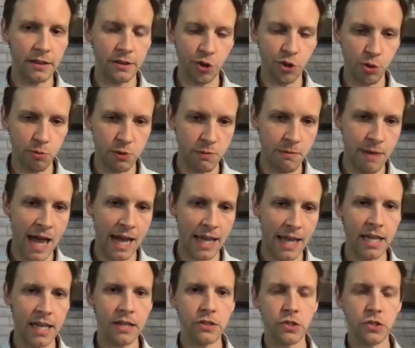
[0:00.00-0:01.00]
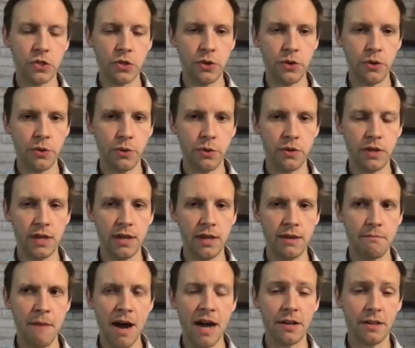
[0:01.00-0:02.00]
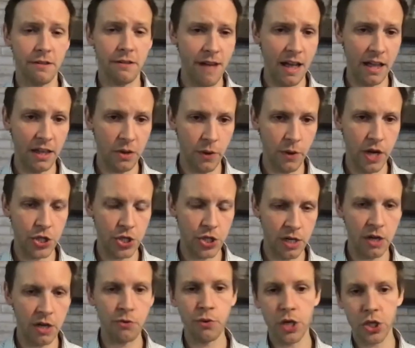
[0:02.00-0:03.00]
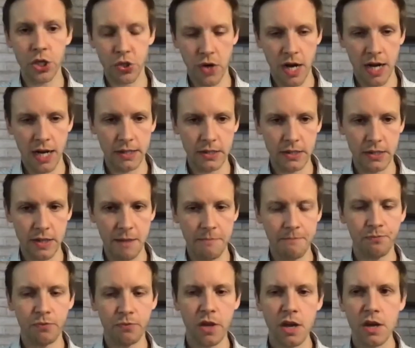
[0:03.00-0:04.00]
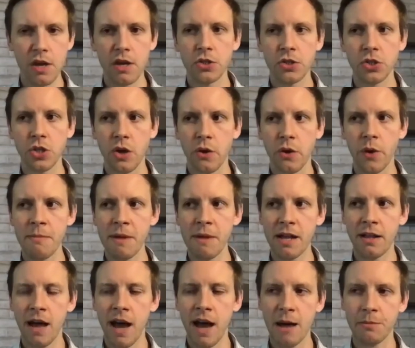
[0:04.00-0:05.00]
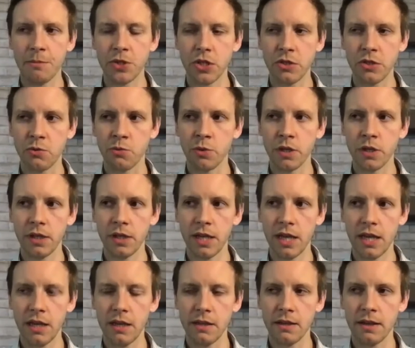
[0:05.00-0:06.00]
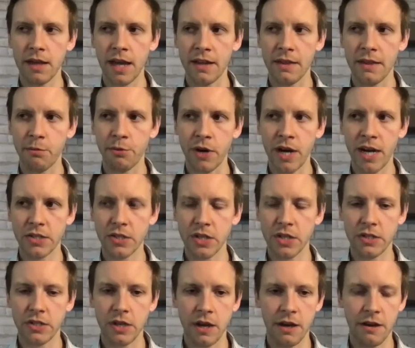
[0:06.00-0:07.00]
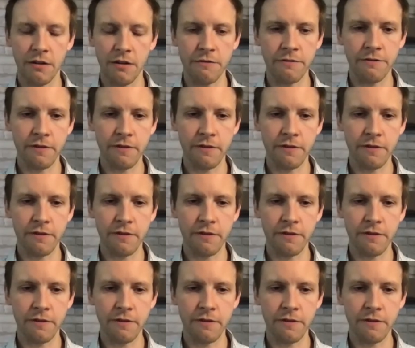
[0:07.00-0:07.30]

loops back into the model evaluation and retraining step. So MLOps is really kind of the process of